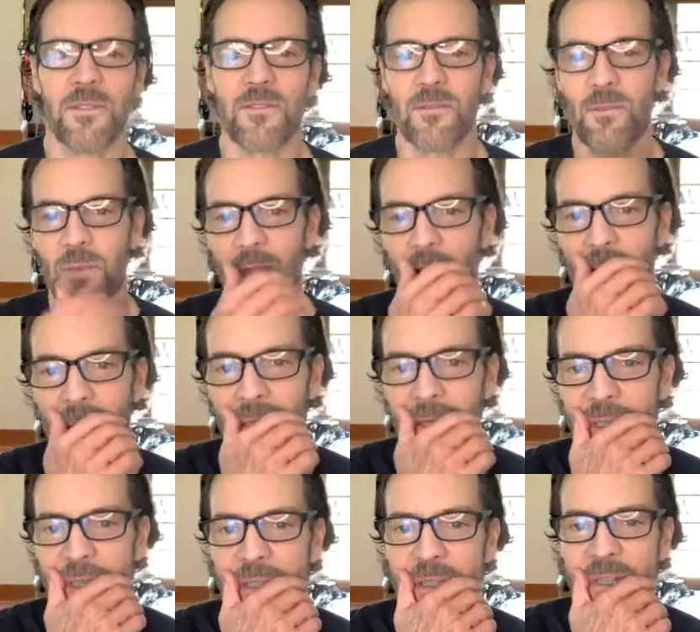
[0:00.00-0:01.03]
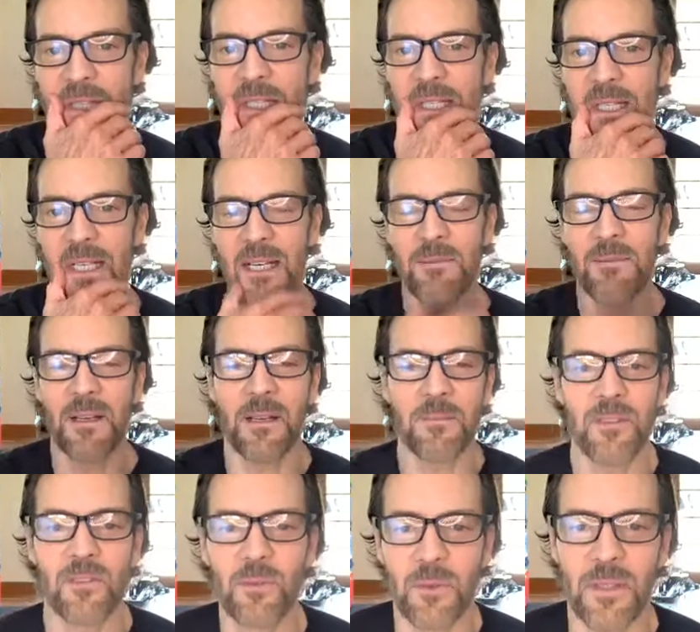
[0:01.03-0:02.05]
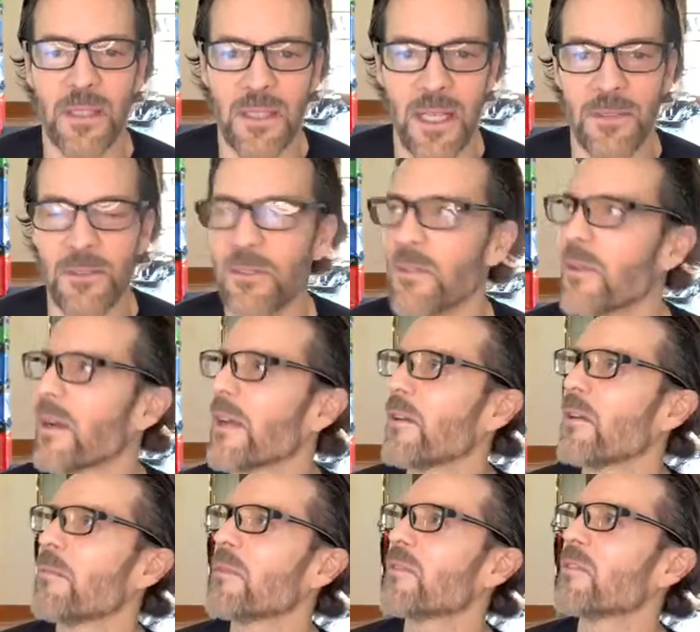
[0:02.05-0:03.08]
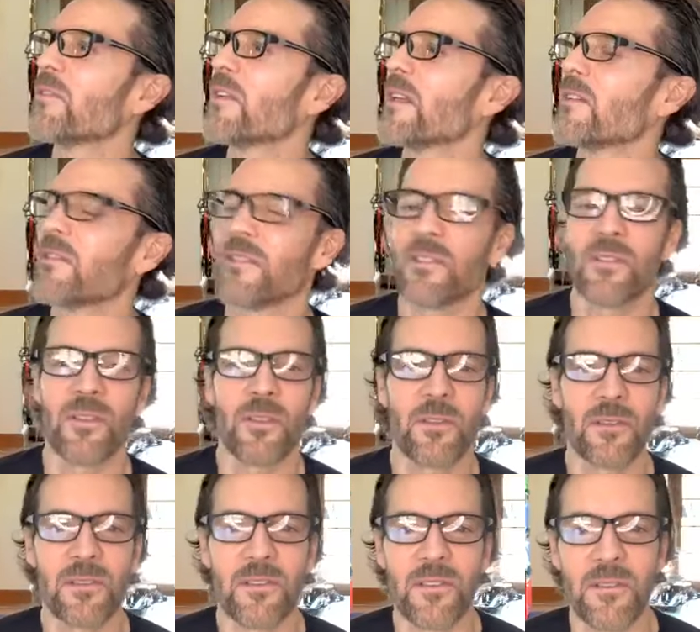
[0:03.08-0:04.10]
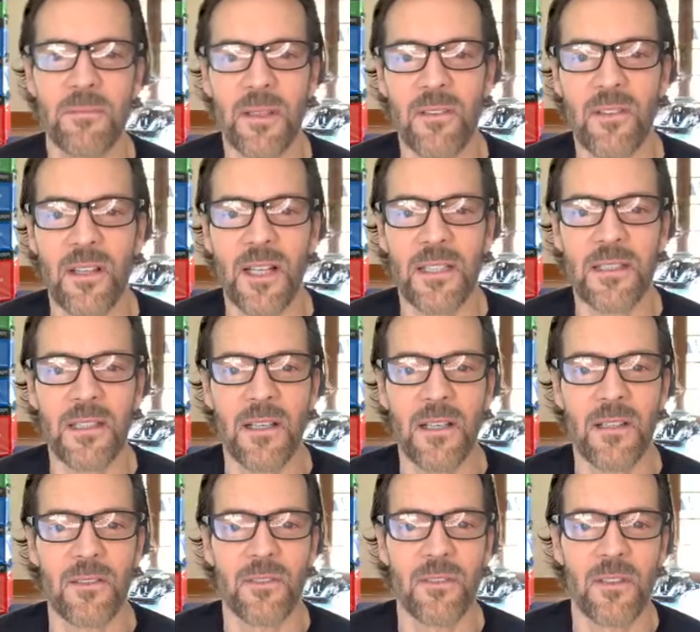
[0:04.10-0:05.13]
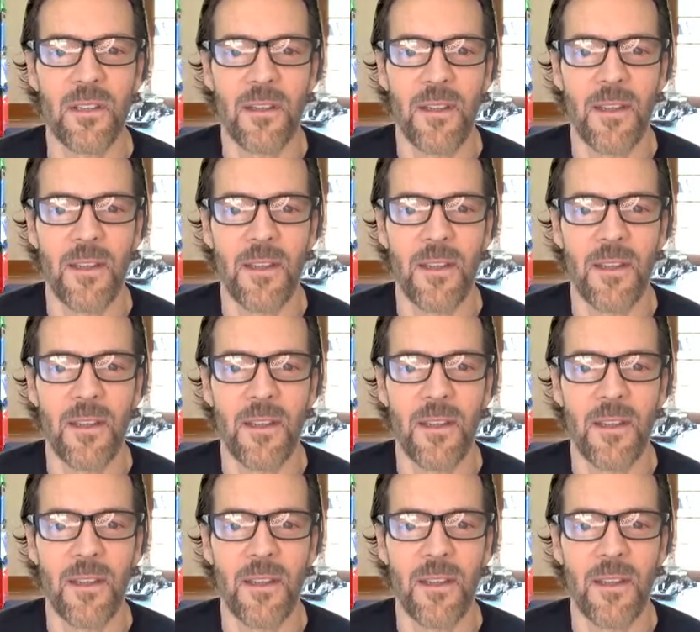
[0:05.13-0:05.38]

It's really a neat thing. And I'm, I'm just really glad to do it. I know Mrs. H is too. It, it means a lot to us.